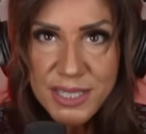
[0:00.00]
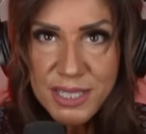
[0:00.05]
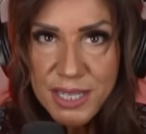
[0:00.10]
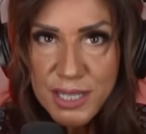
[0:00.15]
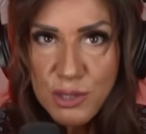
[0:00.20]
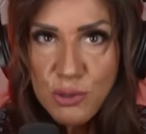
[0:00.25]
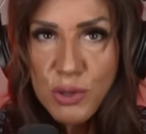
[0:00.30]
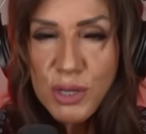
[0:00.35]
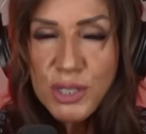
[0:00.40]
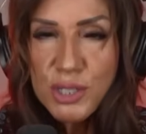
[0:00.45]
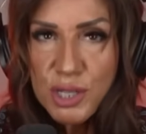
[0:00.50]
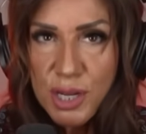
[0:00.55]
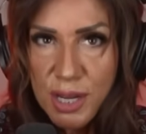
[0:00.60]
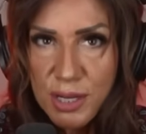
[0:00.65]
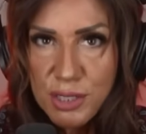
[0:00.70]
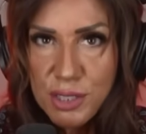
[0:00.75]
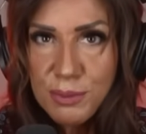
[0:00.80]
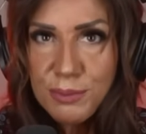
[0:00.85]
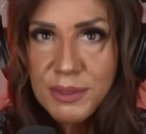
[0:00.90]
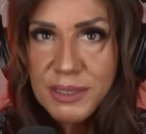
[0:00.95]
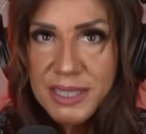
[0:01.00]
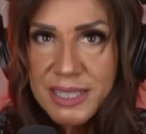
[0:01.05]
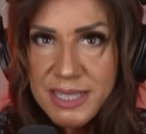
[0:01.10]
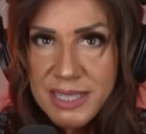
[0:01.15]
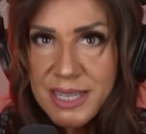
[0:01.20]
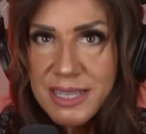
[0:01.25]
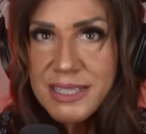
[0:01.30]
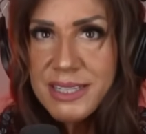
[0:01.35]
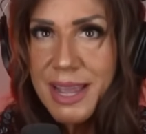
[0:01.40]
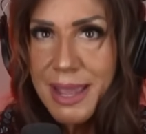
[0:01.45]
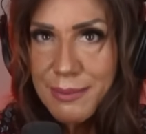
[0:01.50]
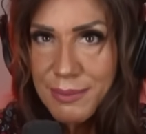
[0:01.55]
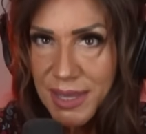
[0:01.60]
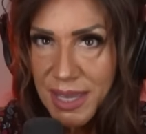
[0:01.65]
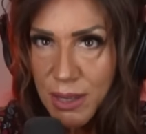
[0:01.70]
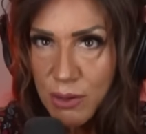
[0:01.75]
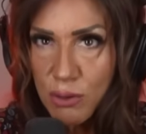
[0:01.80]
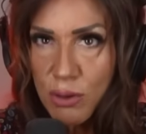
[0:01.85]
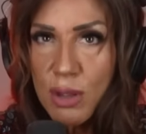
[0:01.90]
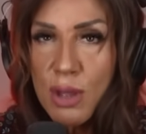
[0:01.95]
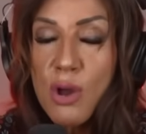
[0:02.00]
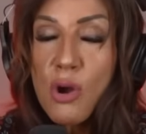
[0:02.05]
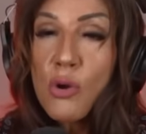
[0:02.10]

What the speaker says: District Judge Melissa Damian